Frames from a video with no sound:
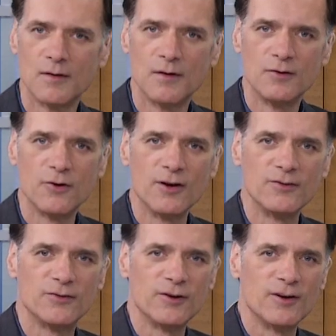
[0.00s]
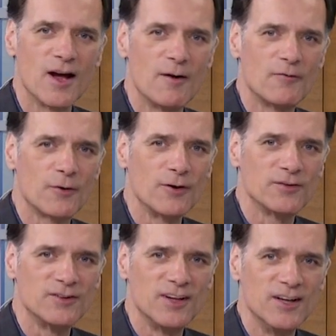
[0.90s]
Joining the studio now, of
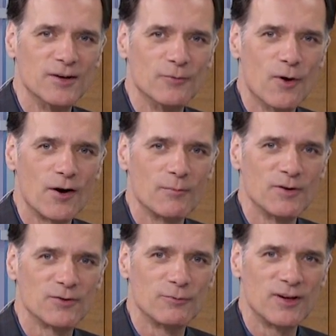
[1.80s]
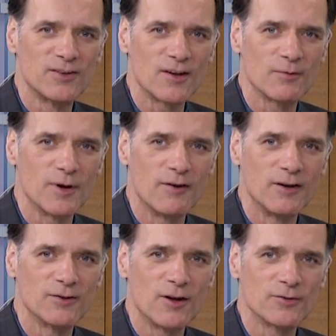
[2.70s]
course, the Dean of Water, Mr. Riggs Eckelberry.
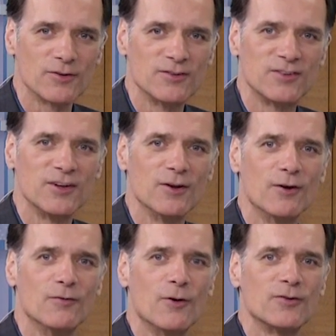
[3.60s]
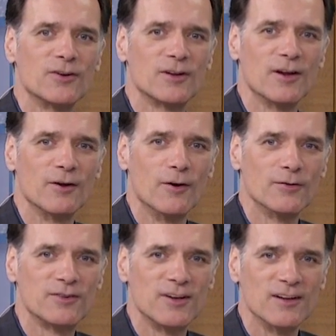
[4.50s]
He's also the CEO of OriginClear,
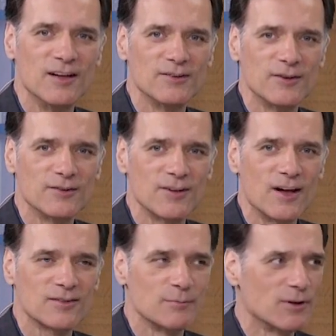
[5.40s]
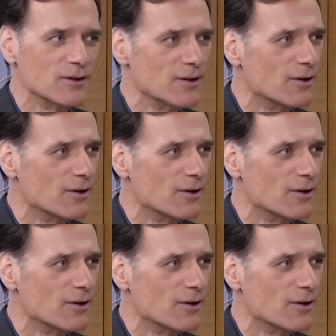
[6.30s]
OCLN is their stock symbol.